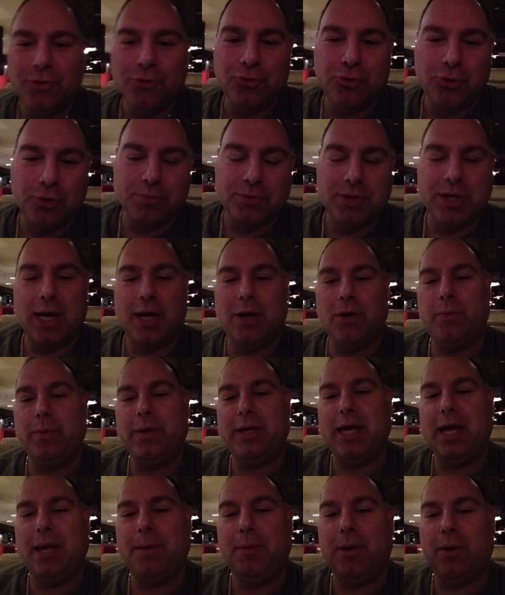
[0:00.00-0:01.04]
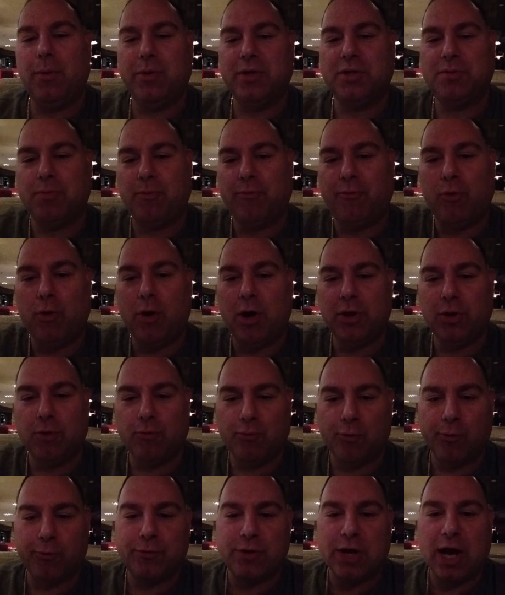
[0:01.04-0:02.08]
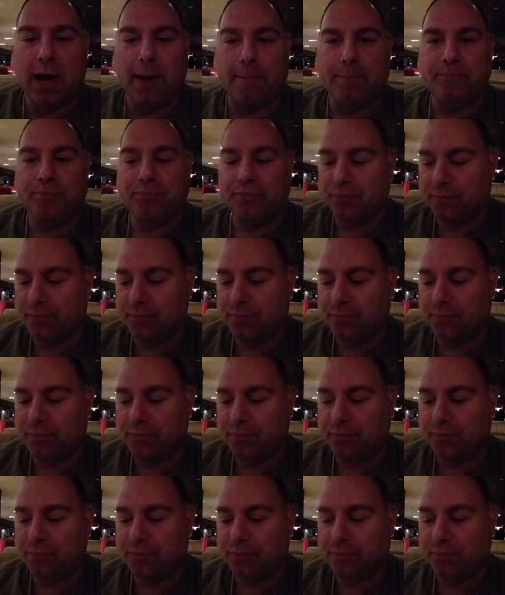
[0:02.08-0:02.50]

YouTube channel, we came here once before on the rooftop.